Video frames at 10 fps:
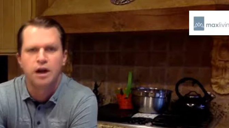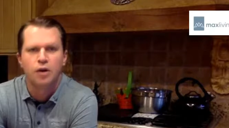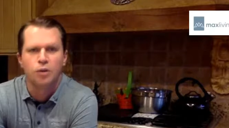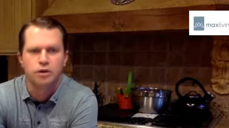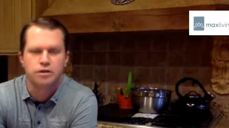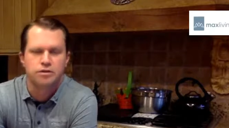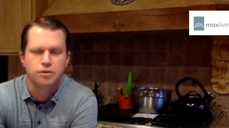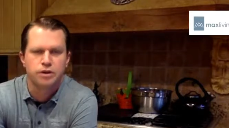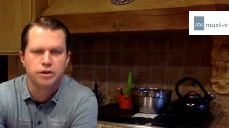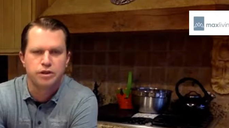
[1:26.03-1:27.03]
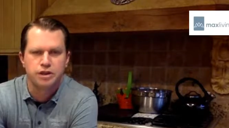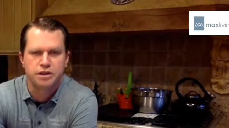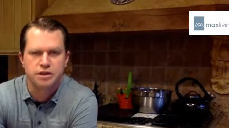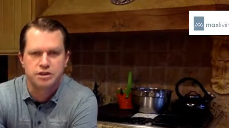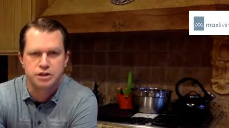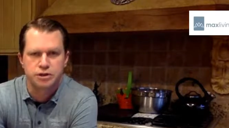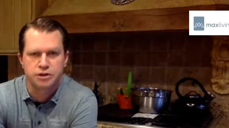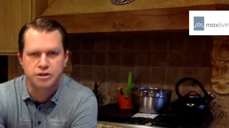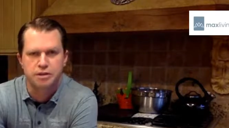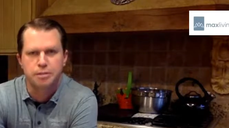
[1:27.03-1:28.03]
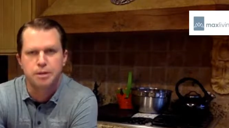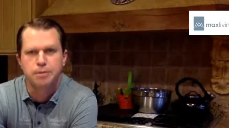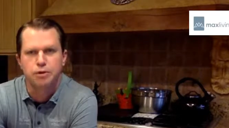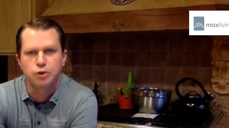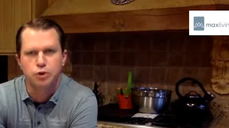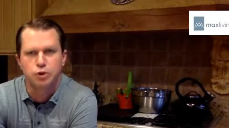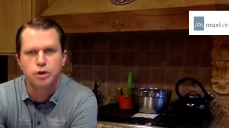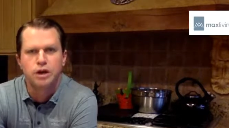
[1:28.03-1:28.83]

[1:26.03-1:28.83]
one of the things that's shown is that people who